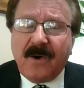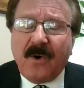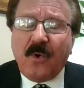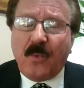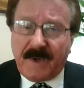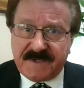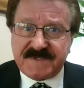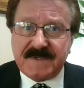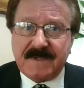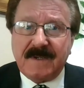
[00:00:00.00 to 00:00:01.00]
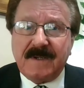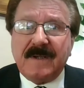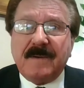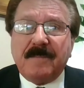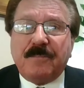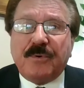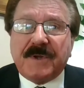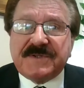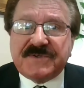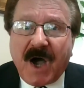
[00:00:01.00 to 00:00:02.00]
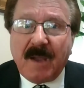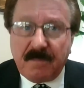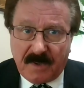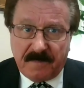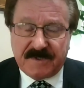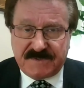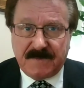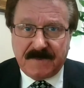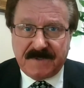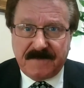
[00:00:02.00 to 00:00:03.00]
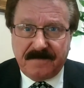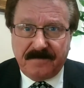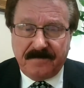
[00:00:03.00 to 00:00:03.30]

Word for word: Always put a time limit to it.